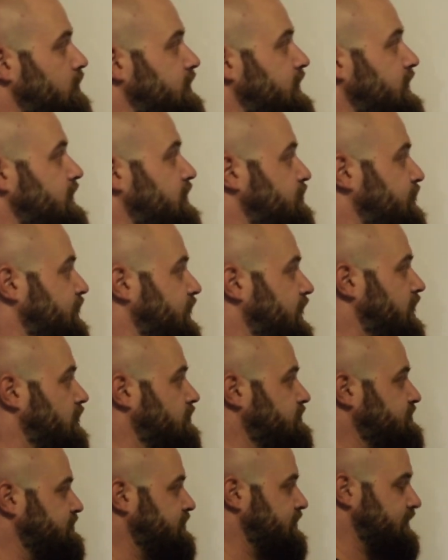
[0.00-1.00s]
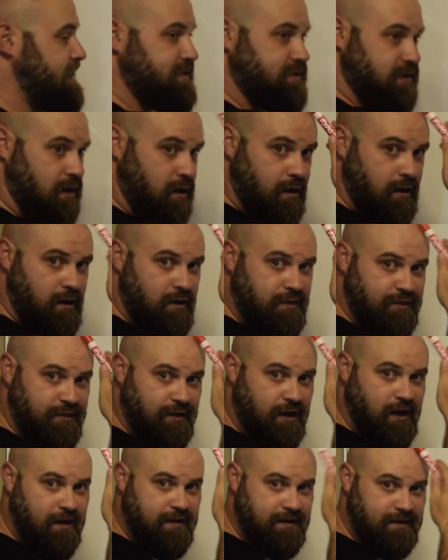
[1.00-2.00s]
than anything else, is our
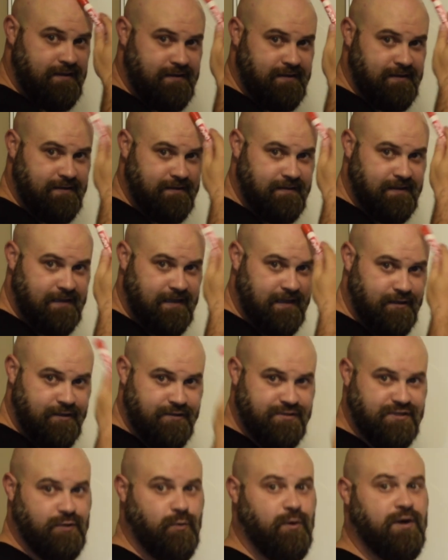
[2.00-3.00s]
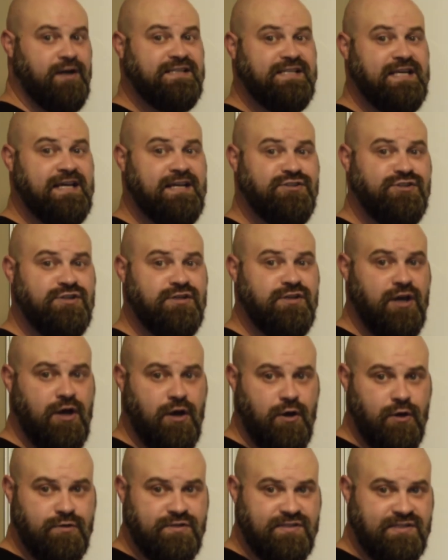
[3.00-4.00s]
thought energy. Where attention
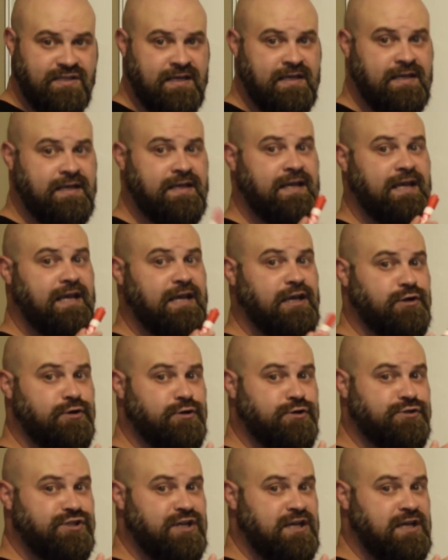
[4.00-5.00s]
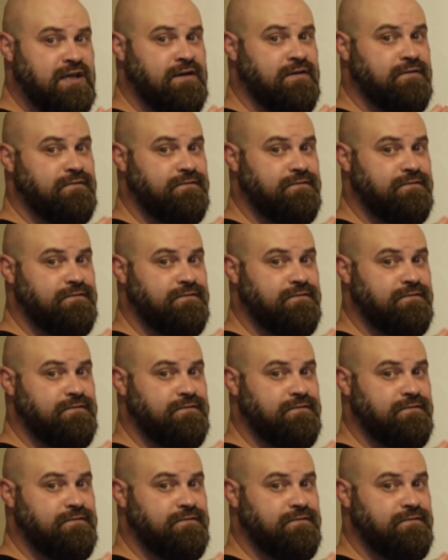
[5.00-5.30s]
goes, energy